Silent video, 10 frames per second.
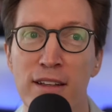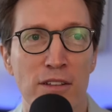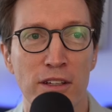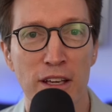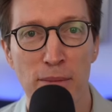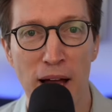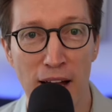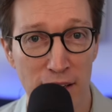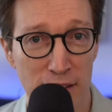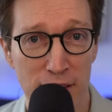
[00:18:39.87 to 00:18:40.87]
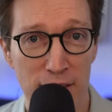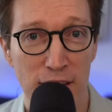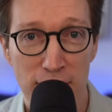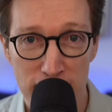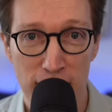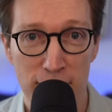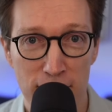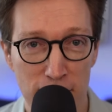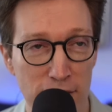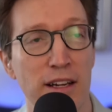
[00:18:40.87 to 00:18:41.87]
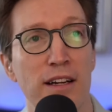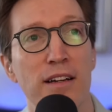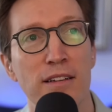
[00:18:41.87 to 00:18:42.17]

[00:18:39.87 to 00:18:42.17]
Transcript: Looking back on your illustrious career,